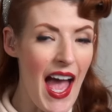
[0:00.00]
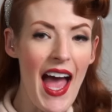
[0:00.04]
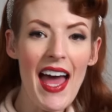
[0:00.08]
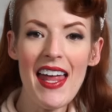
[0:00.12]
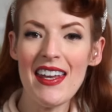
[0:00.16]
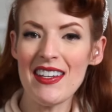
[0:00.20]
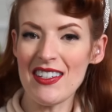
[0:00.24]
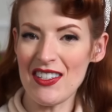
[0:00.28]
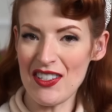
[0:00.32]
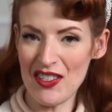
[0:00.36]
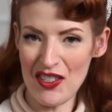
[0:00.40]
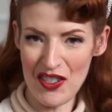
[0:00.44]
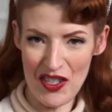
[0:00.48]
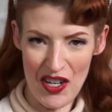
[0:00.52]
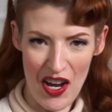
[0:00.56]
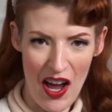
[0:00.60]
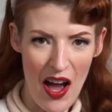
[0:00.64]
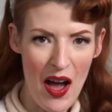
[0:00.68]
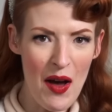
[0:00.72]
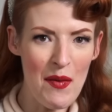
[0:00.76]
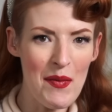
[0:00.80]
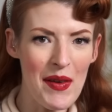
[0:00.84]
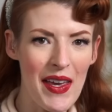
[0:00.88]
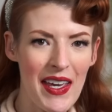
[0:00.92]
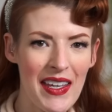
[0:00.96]
and
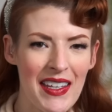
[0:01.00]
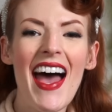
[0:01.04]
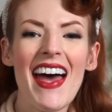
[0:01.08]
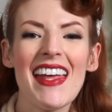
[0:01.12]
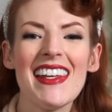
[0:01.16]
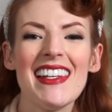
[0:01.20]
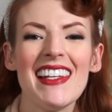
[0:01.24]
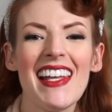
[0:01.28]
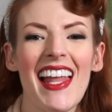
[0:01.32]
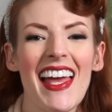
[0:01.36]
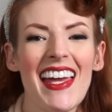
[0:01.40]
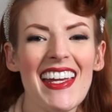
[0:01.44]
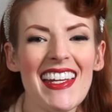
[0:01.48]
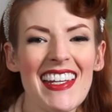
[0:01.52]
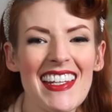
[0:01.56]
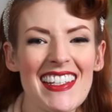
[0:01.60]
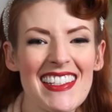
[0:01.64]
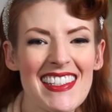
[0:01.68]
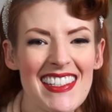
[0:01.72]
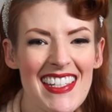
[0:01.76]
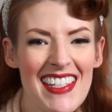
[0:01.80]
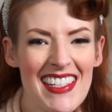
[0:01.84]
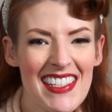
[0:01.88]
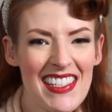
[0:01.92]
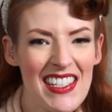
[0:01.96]
charming, and like her
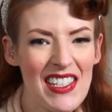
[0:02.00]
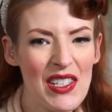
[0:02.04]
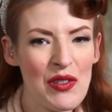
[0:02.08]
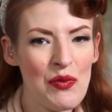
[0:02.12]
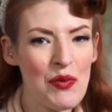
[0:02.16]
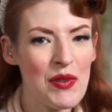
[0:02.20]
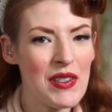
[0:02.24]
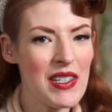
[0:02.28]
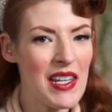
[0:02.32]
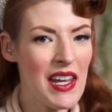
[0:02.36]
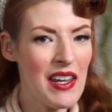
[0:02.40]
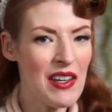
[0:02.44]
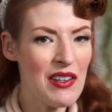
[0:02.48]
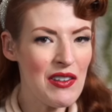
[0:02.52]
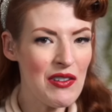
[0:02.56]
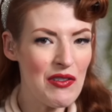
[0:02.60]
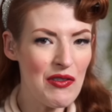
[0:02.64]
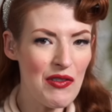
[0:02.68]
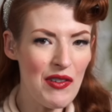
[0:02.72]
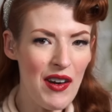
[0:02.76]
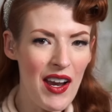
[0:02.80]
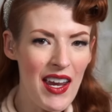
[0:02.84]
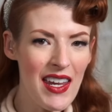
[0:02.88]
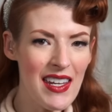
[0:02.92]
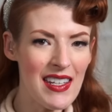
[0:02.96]
sisters was
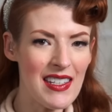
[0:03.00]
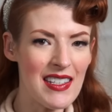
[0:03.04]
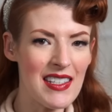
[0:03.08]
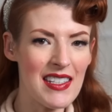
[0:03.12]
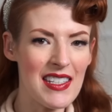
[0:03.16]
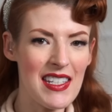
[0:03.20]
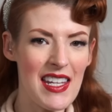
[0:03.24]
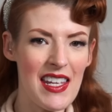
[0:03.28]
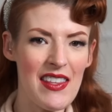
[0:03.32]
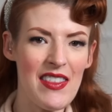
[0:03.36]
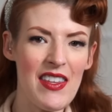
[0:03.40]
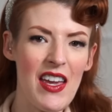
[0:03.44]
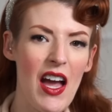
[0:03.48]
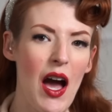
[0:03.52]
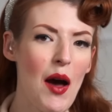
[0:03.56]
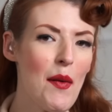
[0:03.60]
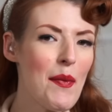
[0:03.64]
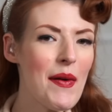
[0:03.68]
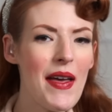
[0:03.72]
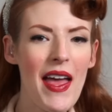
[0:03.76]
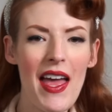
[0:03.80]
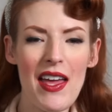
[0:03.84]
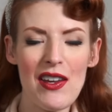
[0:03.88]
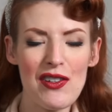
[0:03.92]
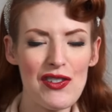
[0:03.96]
ingrained in the
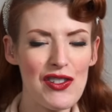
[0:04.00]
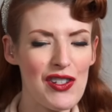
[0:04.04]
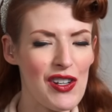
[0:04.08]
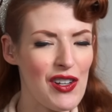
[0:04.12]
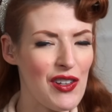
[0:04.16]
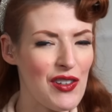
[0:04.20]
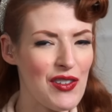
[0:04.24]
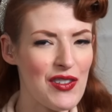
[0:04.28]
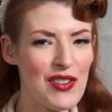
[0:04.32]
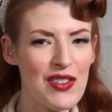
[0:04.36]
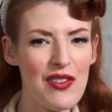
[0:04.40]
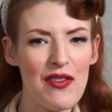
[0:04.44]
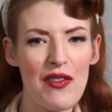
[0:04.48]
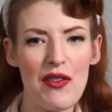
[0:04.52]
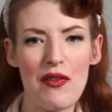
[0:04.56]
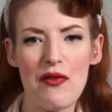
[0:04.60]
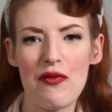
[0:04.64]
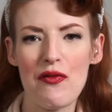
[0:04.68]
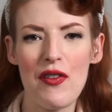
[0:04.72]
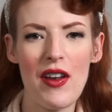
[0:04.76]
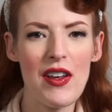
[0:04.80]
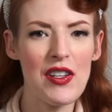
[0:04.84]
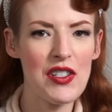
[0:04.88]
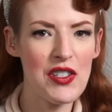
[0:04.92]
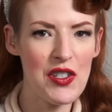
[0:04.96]
upper echelons of the
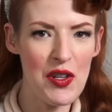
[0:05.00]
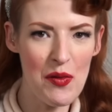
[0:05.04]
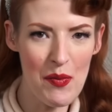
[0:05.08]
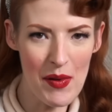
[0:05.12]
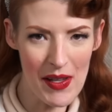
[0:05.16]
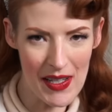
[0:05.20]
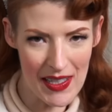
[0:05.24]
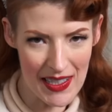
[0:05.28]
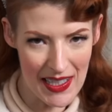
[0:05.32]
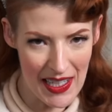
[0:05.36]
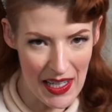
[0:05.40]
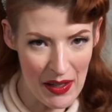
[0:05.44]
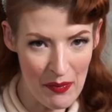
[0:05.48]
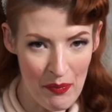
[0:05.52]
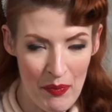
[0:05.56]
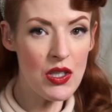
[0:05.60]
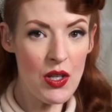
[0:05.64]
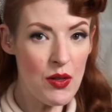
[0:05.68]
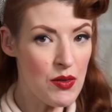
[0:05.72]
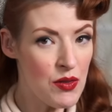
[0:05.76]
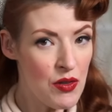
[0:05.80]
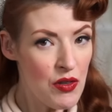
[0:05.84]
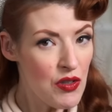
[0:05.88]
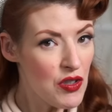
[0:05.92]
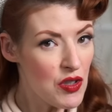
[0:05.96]
French nobility, so
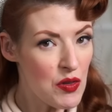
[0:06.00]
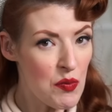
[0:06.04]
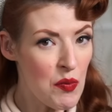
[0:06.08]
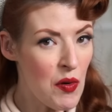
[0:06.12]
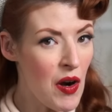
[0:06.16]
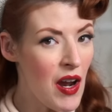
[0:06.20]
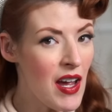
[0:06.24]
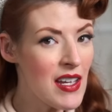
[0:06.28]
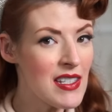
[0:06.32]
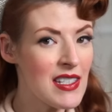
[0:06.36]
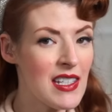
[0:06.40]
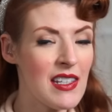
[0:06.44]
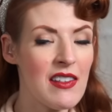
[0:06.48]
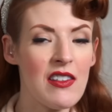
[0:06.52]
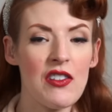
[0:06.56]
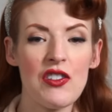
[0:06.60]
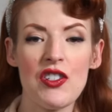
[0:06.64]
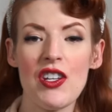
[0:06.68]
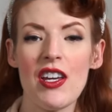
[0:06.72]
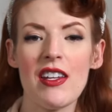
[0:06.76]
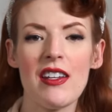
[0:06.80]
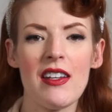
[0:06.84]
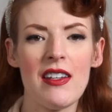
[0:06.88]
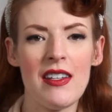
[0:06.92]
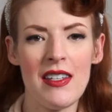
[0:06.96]
it's not surprising that
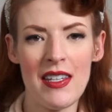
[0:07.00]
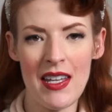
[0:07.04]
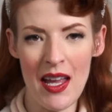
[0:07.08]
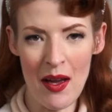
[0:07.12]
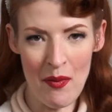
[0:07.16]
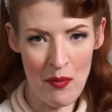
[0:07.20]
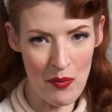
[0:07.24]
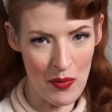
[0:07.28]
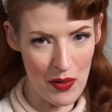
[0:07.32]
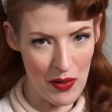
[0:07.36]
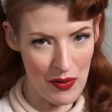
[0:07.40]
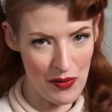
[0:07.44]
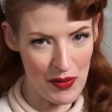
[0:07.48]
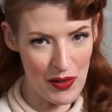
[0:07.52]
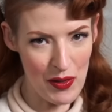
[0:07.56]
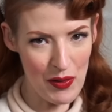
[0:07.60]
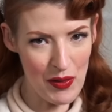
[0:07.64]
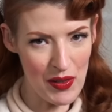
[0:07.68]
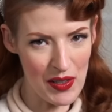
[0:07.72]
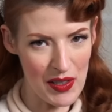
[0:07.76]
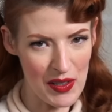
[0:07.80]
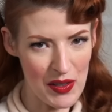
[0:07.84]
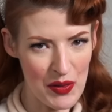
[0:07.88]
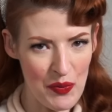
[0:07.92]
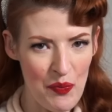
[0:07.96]
she had a number of
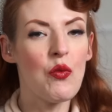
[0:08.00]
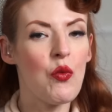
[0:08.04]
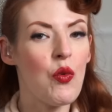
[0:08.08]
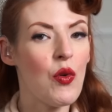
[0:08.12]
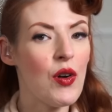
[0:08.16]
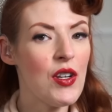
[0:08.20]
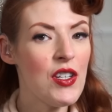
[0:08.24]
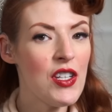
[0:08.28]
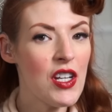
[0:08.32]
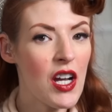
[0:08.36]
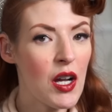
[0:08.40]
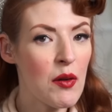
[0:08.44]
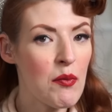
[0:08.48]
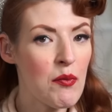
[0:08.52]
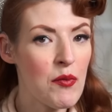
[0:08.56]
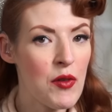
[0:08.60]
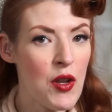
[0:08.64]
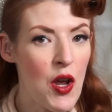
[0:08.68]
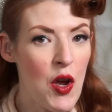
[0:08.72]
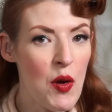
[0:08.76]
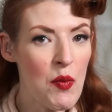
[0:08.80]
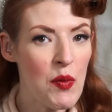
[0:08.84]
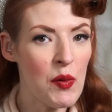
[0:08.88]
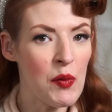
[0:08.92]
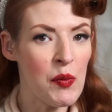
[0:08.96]
suitors. One young
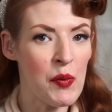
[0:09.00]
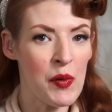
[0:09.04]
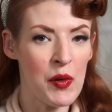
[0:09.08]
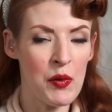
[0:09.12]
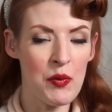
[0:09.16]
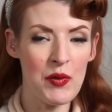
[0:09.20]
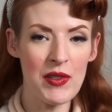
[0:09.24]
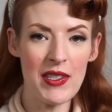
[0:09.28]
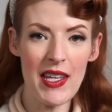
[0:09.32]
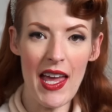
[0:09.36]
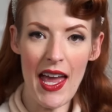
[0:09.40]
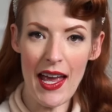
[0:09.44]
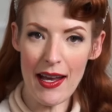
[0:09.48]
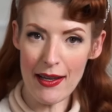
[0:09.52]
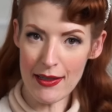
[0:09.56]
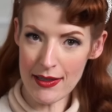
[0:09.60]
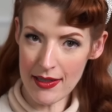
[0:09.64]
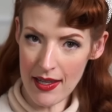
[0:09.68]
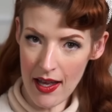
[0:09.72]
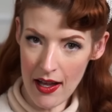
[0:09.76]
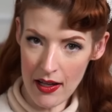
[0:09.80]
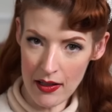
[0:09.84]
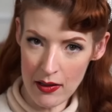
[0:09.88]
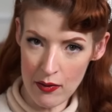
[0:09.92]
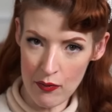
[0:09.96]
nobleman was
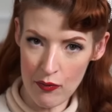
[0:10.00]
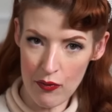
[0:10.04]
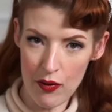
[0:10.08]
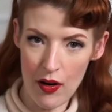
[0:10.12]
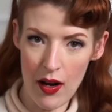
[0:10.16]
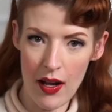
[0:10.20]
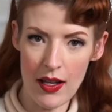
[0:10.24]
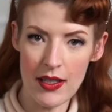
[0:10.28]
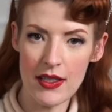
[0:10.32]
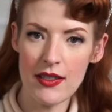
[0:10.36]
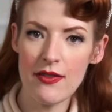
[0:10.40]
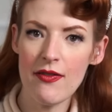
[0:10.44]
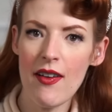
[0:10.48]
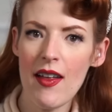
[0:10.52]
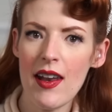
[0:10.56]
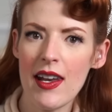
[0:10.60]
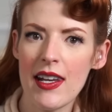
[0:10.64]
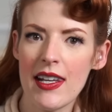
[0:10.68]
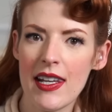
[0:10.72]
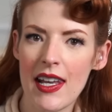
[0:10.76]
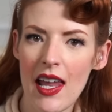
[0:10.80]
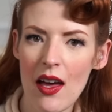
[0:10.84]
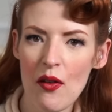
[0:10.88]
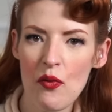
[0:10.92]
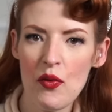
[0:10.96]
exiled in France, fell
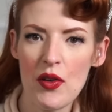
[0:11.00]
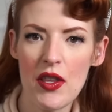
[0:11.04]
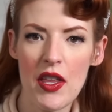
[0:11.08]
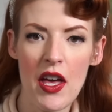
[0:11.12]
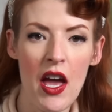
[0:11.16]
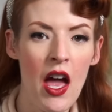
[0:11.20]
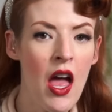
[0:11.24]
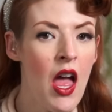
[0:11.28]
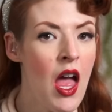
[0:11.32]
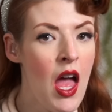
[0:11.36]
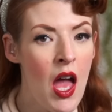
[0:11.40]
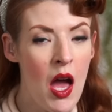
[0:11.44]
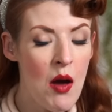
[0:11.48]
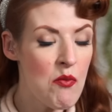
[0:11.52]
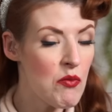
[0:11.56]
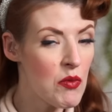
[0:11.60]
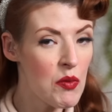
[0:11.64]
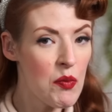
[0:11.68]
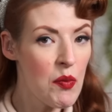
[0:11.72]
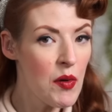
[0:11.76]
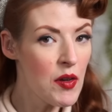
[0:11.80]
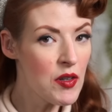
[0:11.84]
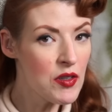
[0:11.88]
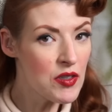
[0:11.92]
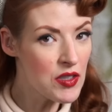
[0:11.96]
in love with her, and
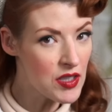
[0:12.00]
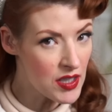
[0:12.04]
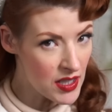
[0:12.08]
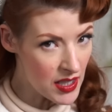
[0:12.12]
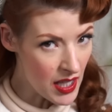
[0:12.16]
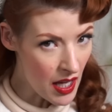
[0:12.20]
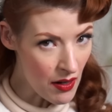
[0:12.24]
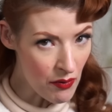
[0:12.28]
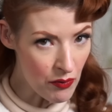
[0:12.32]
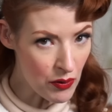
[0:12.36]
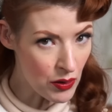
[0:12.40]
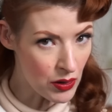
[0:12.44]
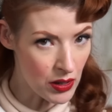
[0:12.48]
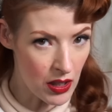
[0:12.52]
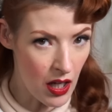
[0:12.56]
proposed several